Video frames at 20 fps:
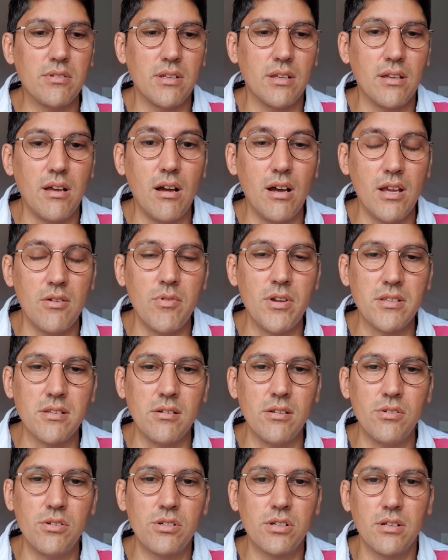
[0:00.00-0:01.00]
at high
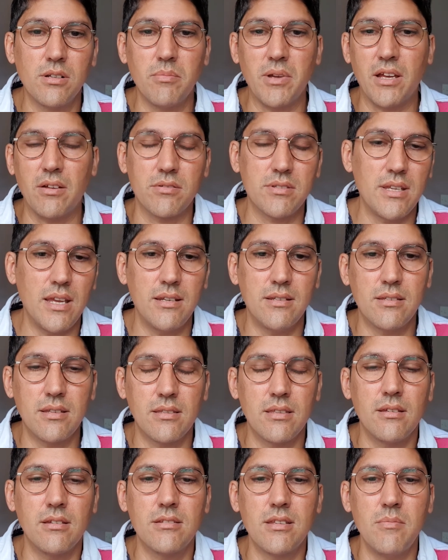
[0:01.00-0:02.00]
resolution, about 10 to
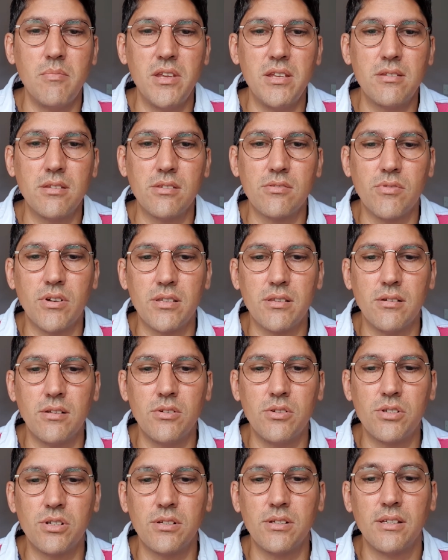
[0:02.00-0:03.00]
30 meters
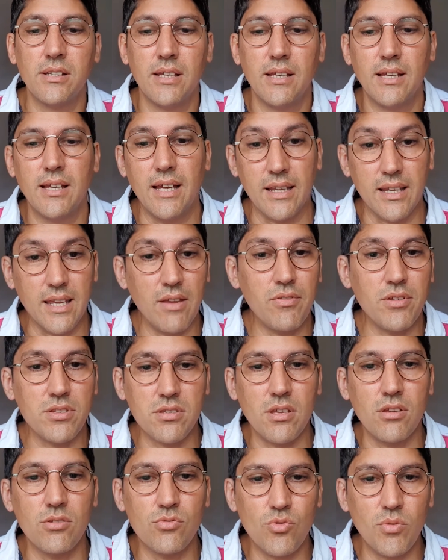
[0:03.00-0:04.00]
resolution, and give us
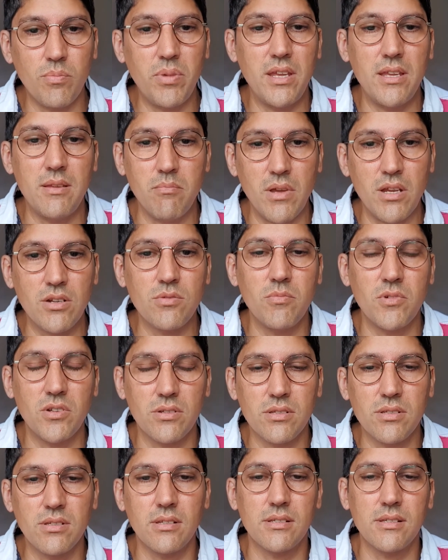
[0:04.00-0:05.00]
those repeat
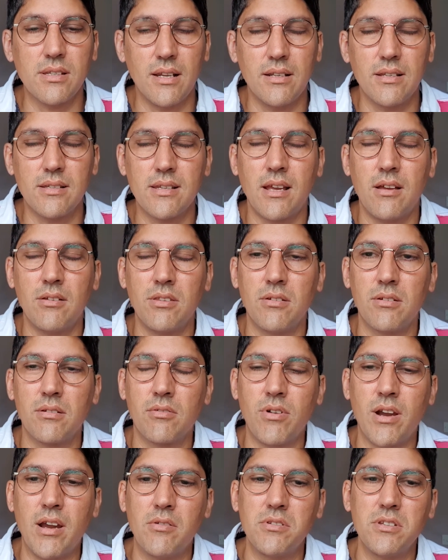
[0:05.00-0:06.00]
measurements that tell us how the
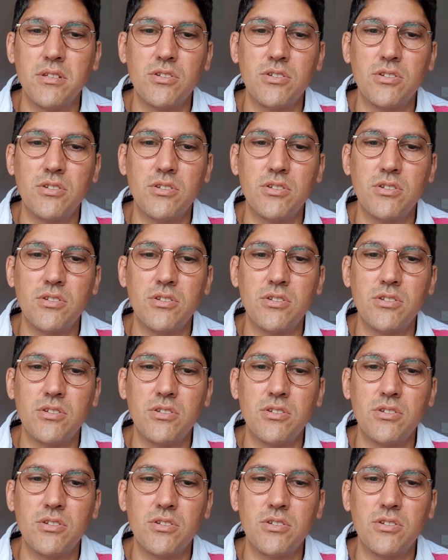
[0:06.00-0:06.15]
ground is